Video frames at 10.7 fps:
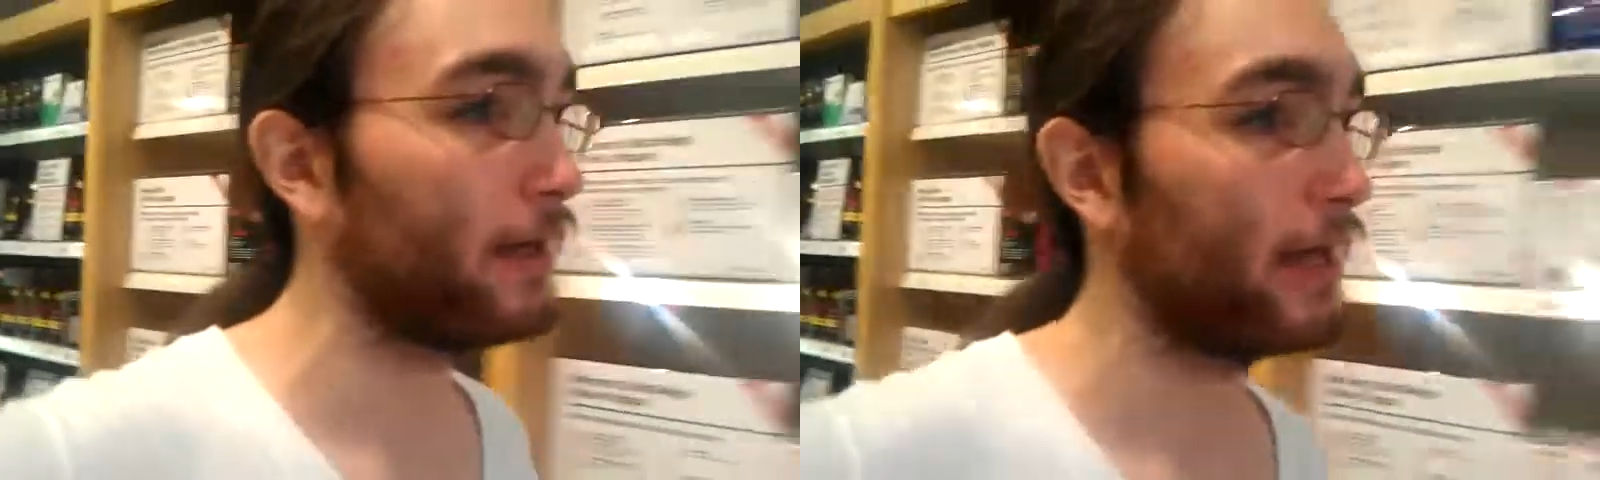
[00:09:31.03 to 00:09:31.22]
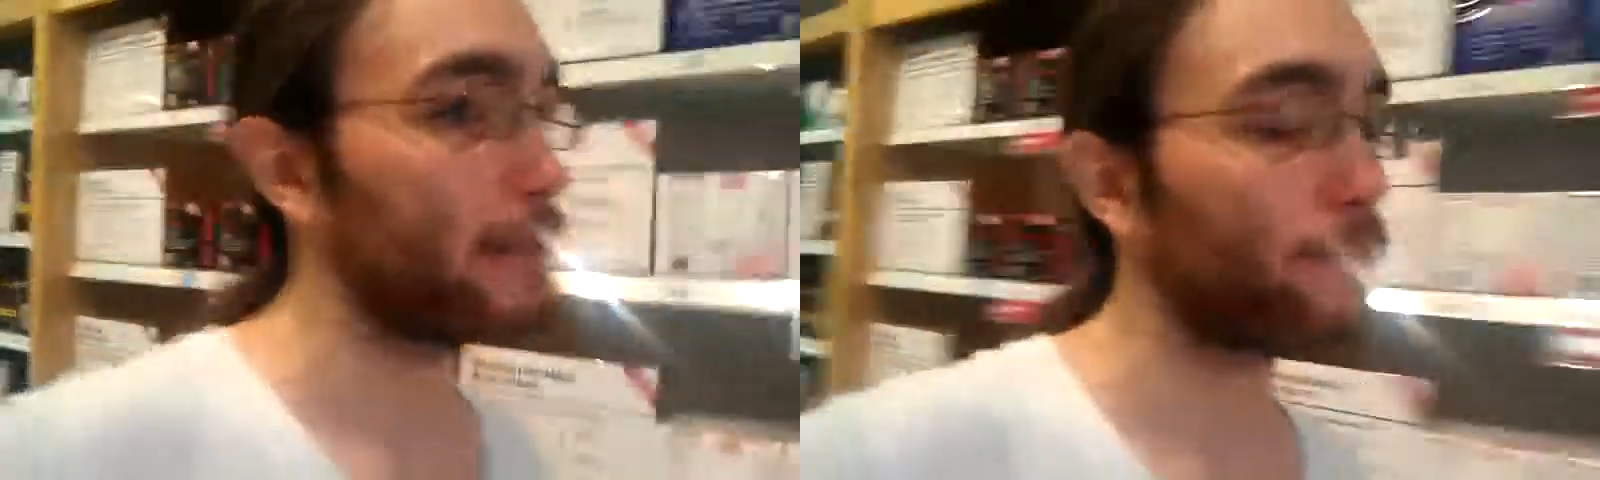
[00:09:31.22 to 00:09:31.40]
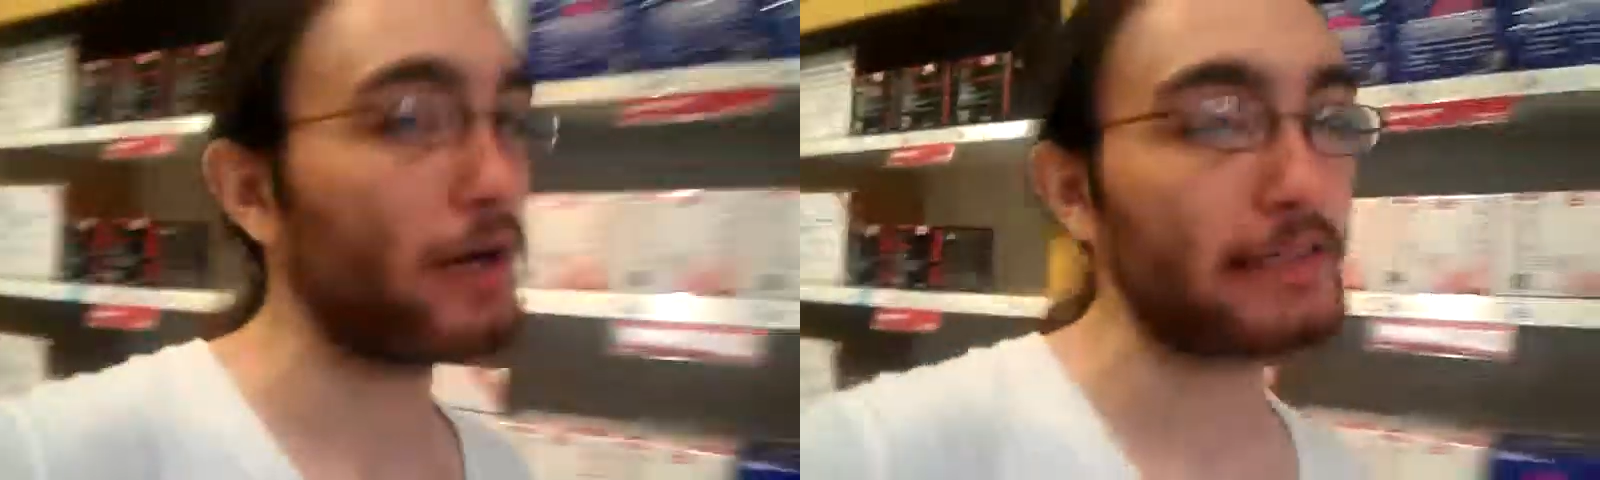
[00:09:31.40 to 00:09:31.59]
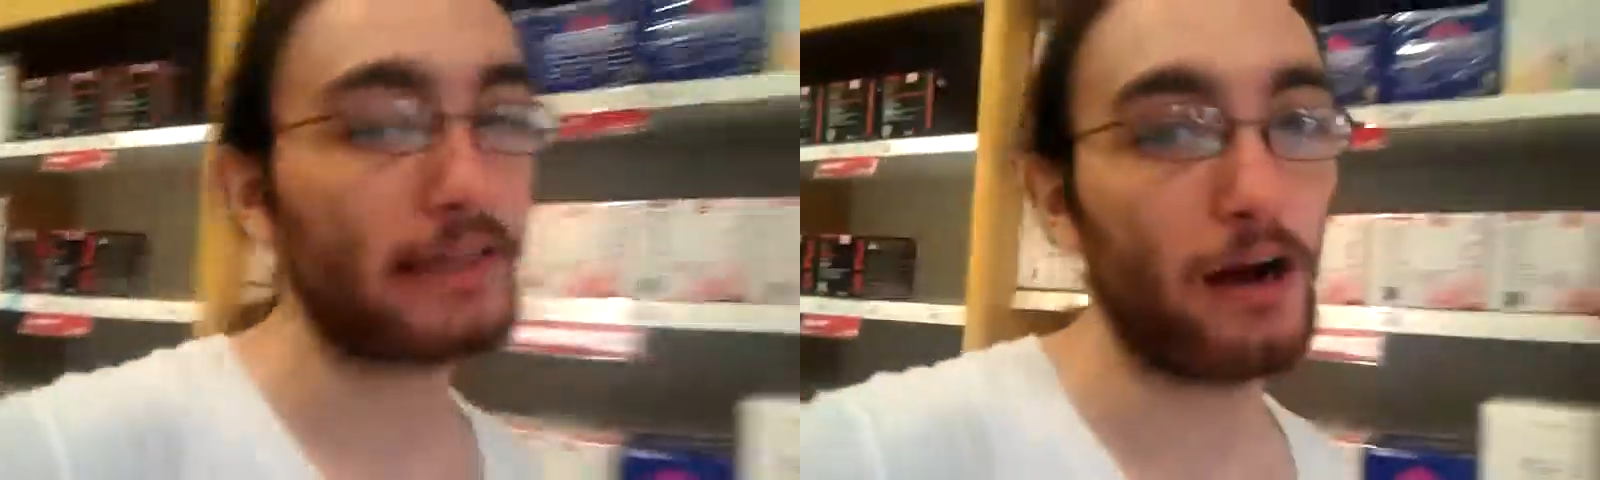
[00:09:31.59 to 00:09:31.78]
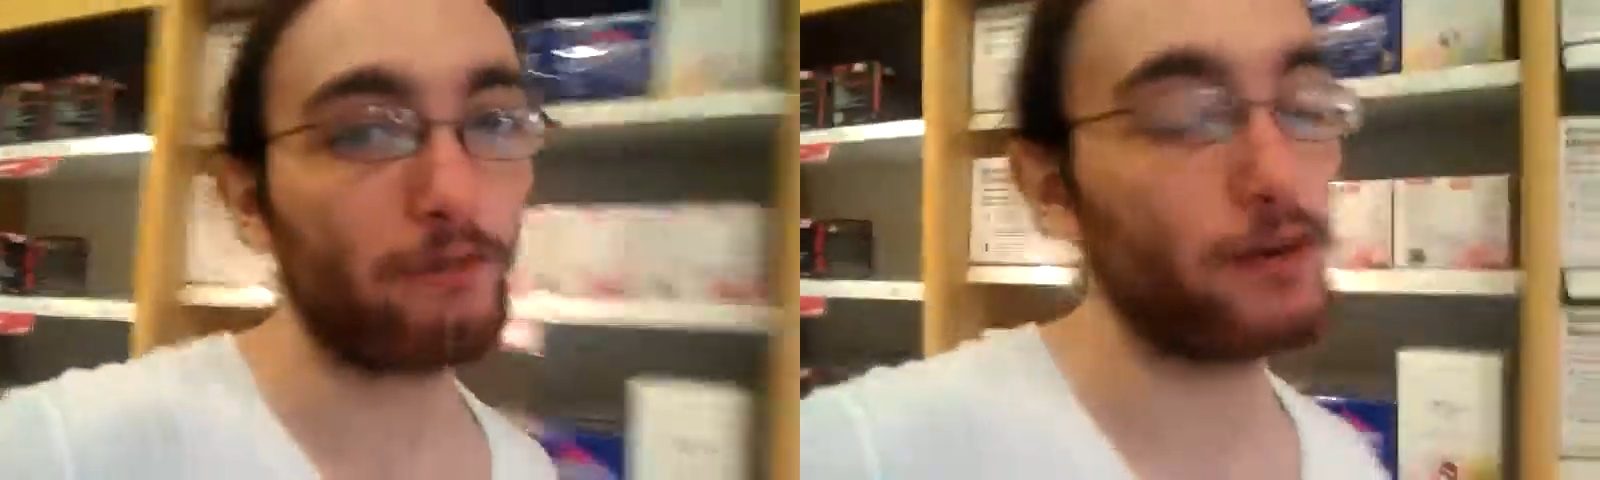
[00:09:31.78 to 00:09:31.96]
at the press
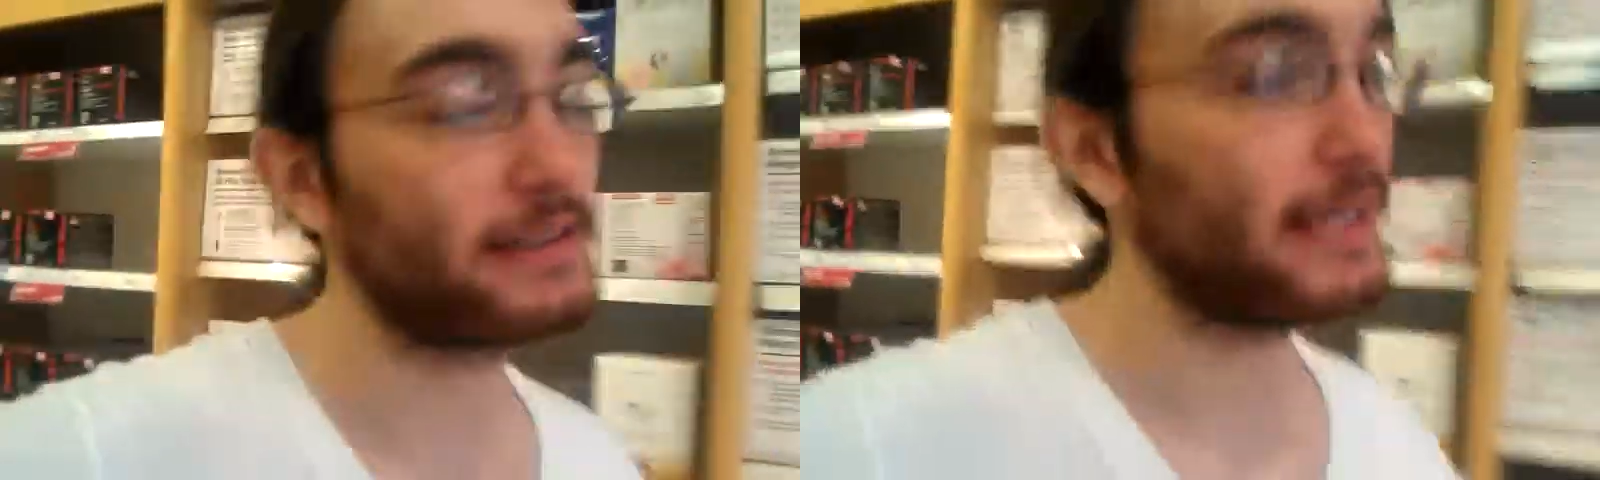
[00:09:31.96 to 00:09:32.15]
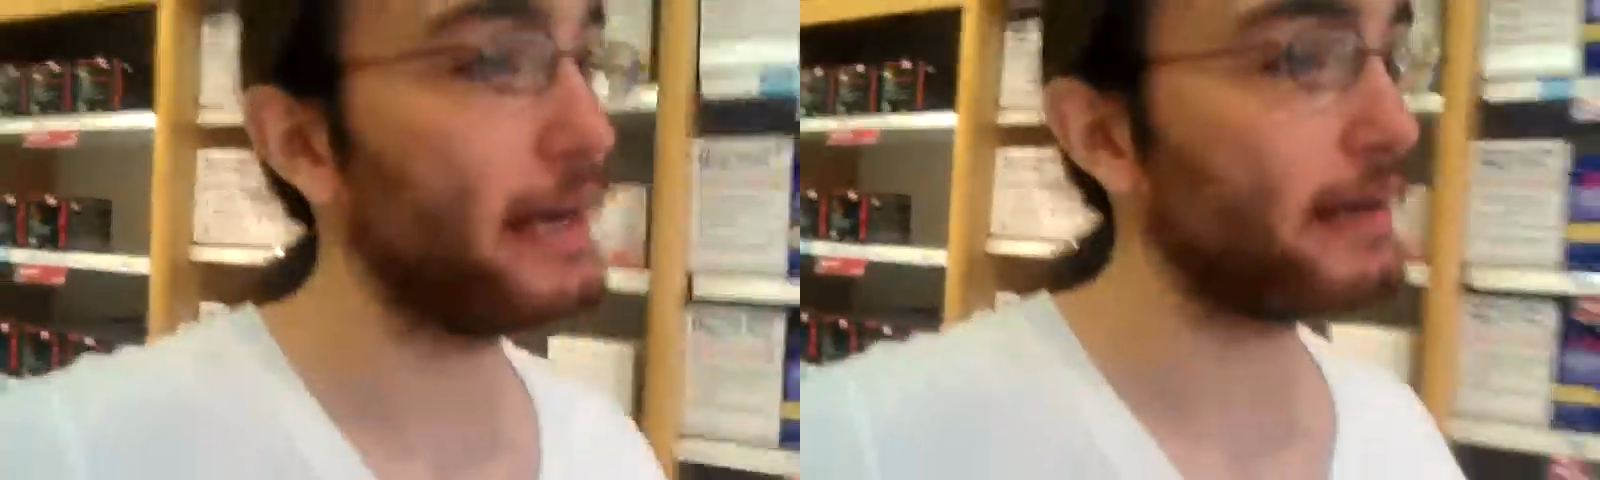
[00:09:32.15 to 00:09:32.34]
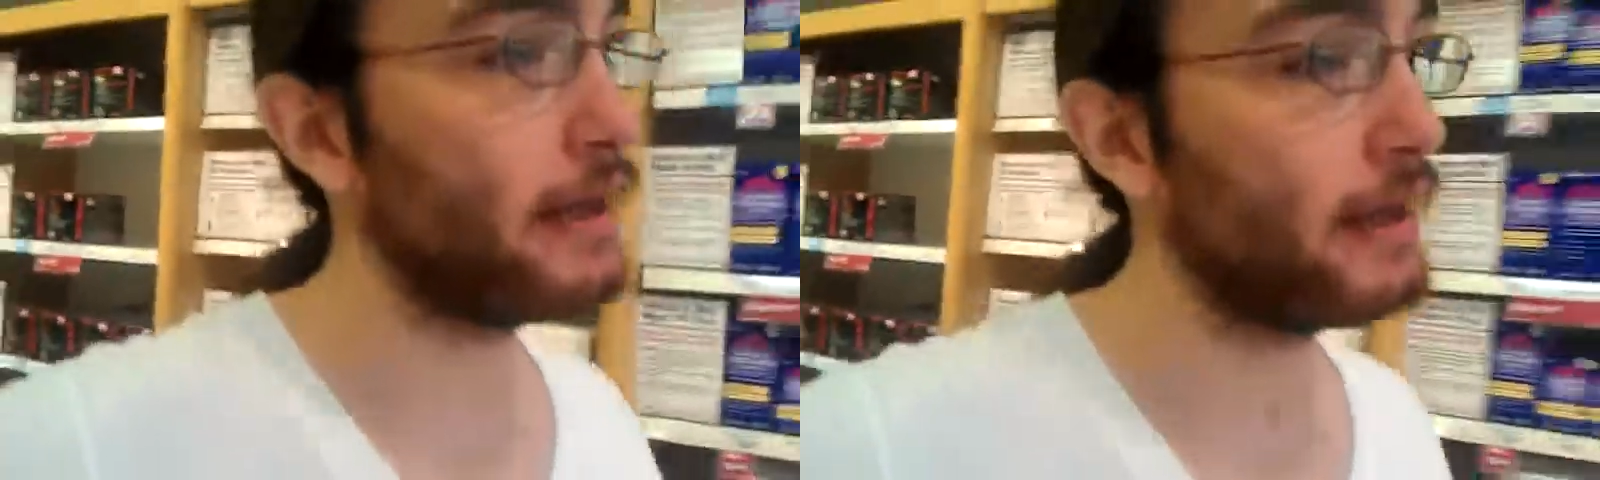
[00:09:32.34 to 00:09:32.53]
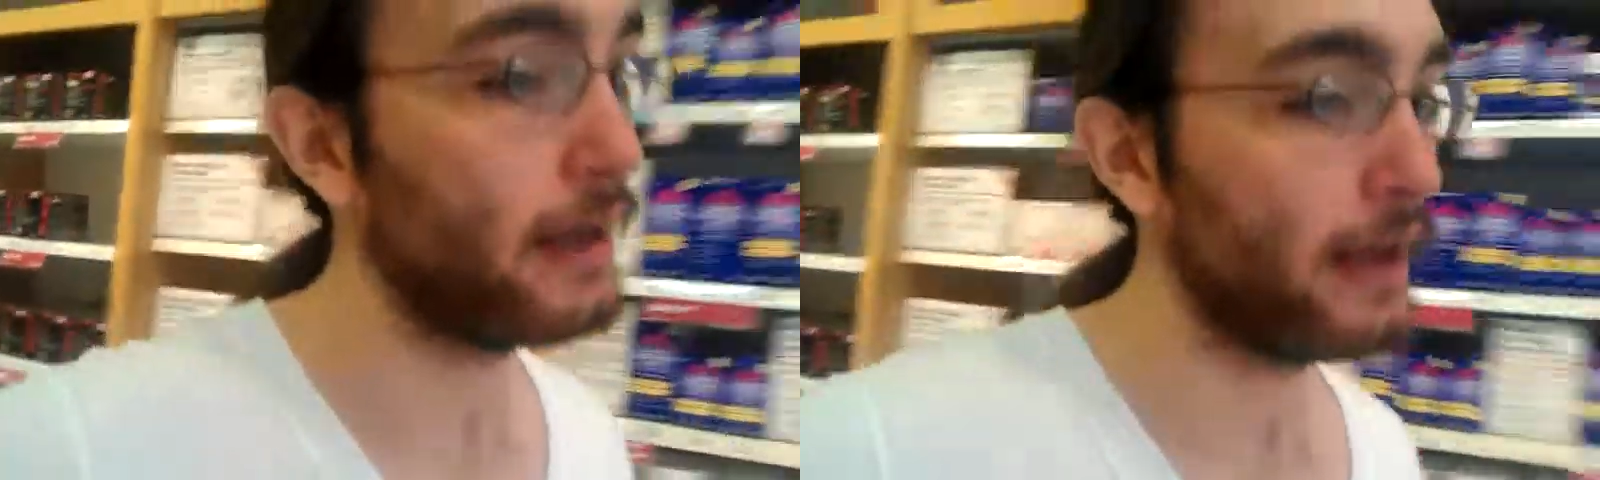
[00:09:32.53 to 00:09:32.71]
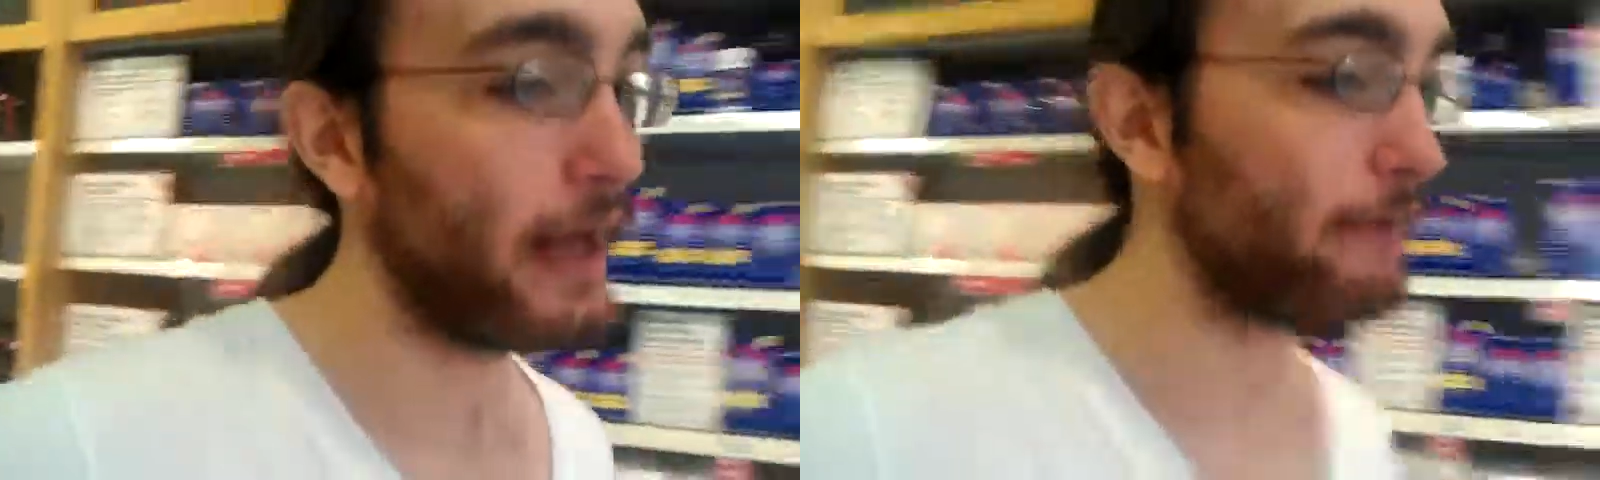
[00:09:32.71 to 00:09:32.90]
conference, at
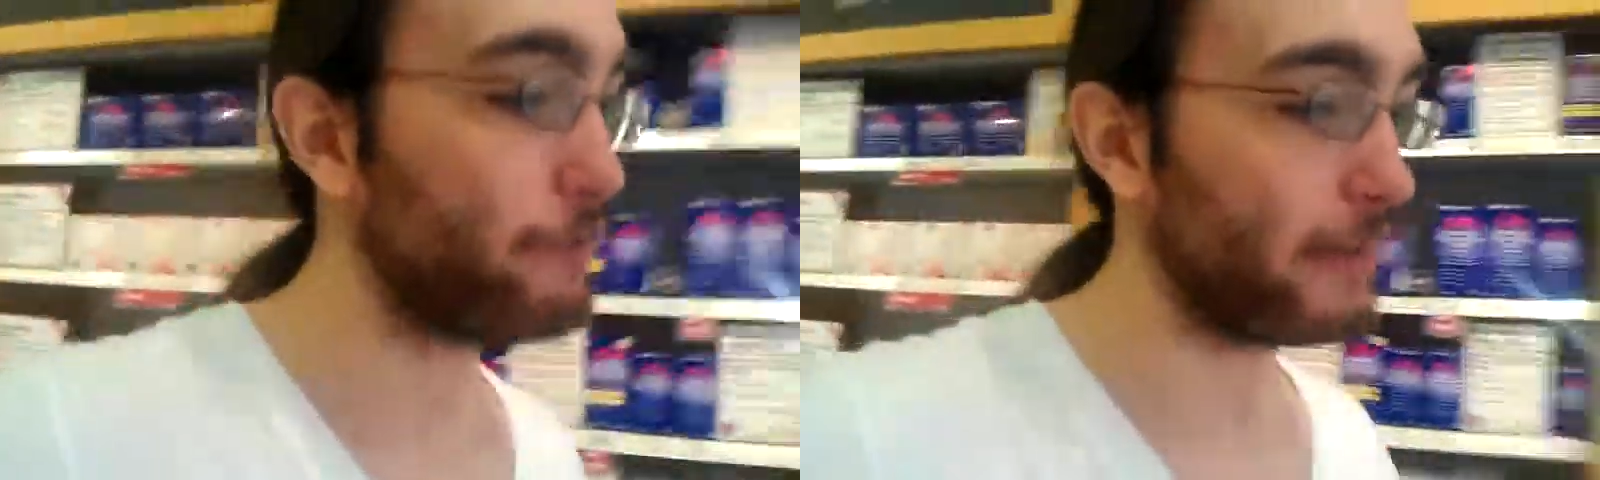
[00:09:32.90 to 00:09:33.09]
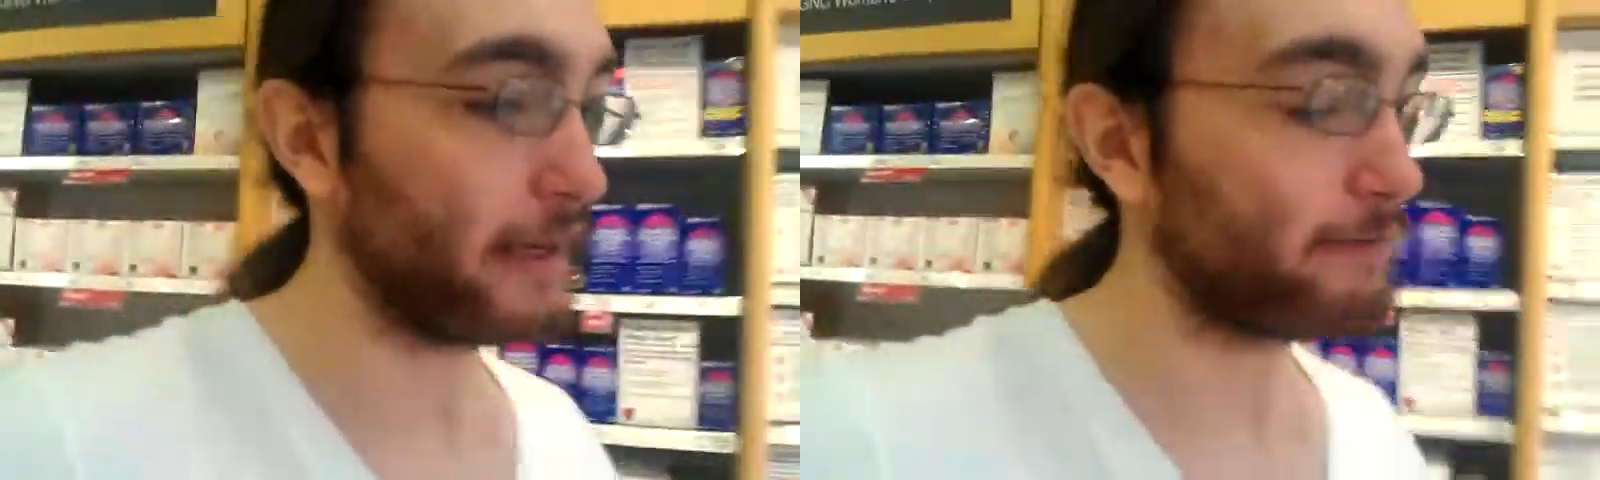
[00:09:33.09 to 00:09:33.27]
everything,